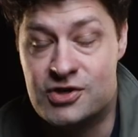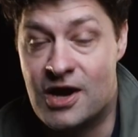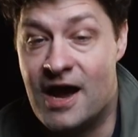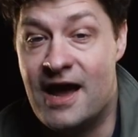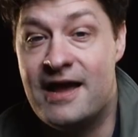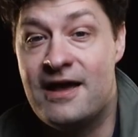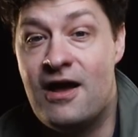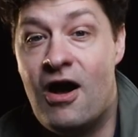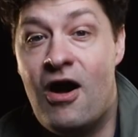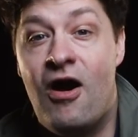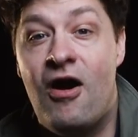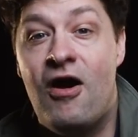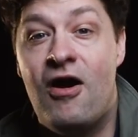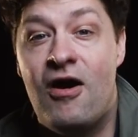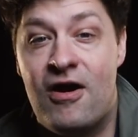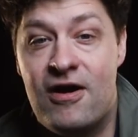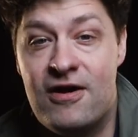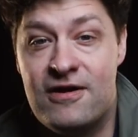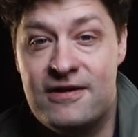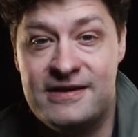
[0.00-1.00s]
Trying
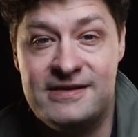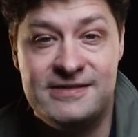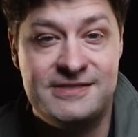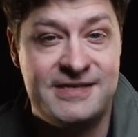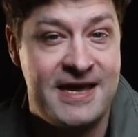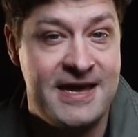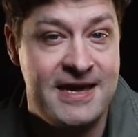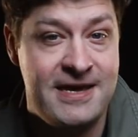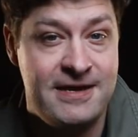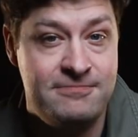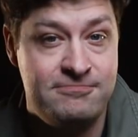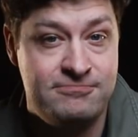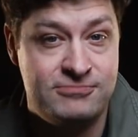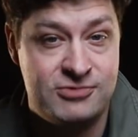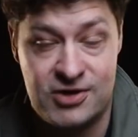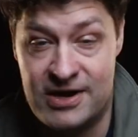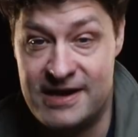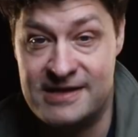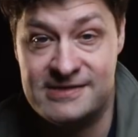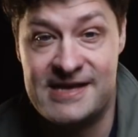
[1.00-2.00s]
hard is a
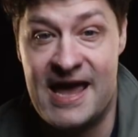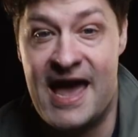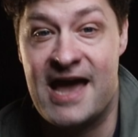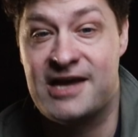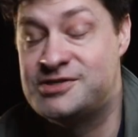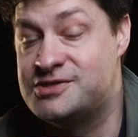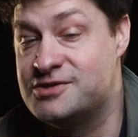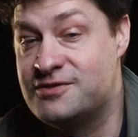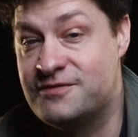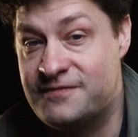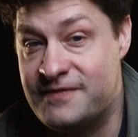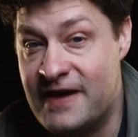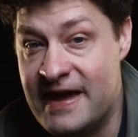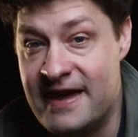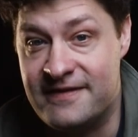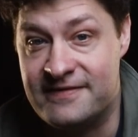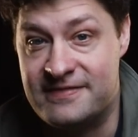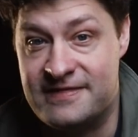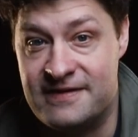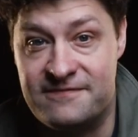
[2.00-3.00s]
transactional
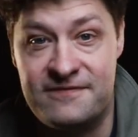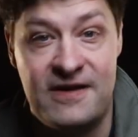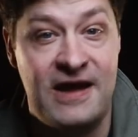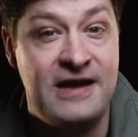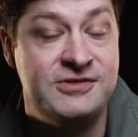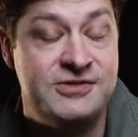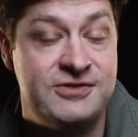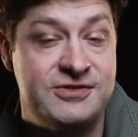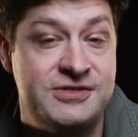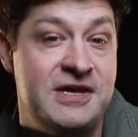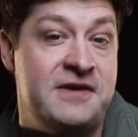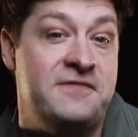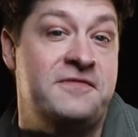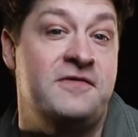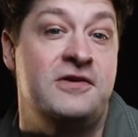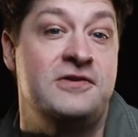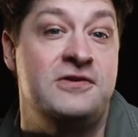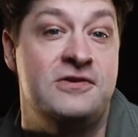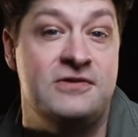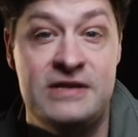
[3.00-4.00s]
faith that finds yourself
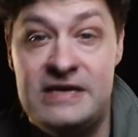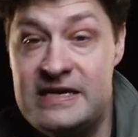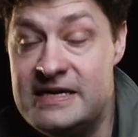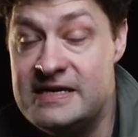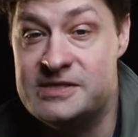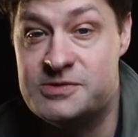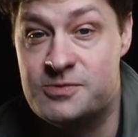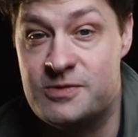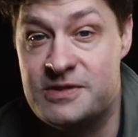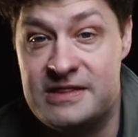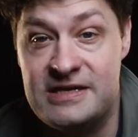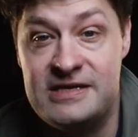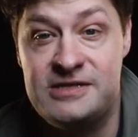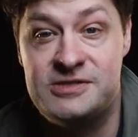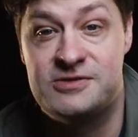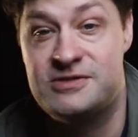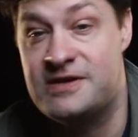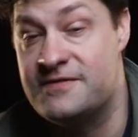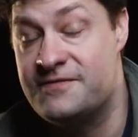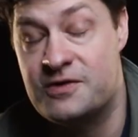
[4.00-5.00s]
on your knees when
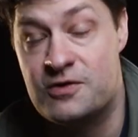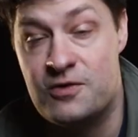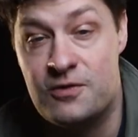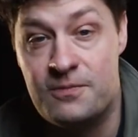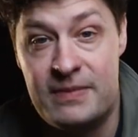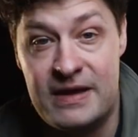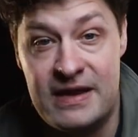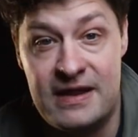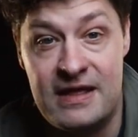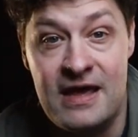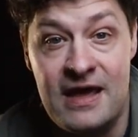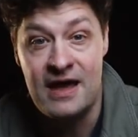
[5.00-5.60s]
things are difficult, but